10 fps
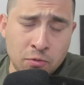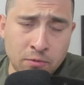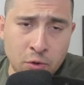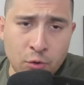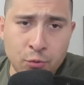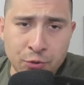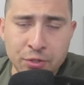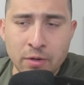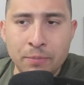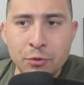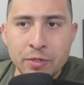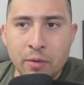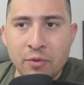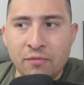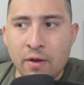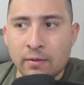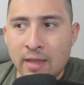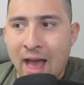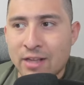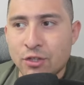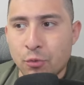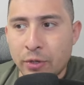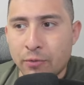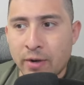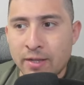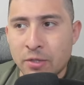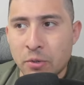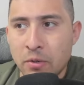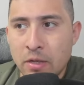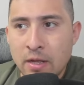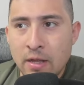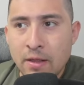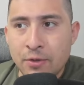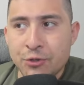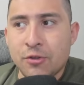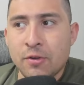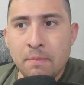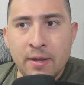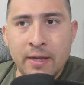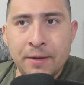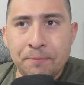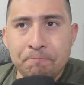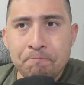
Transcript: Those were some news that we found last week, right? So there's some money.